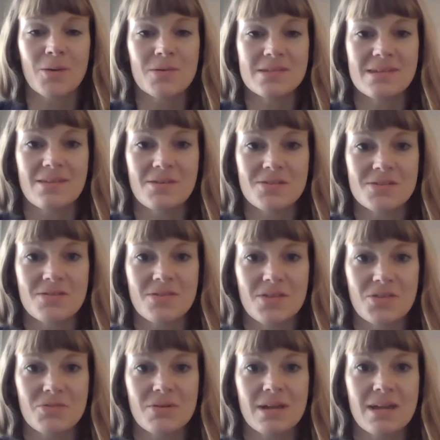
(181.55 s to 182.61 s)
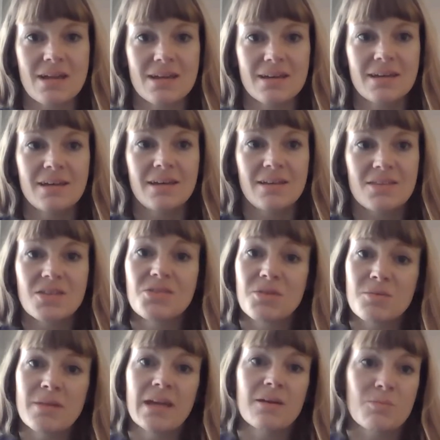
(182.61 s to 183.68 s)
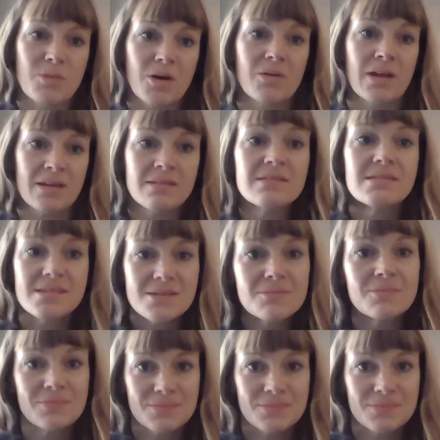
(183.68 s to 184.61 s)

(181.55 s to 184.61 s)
would say those are the three main components.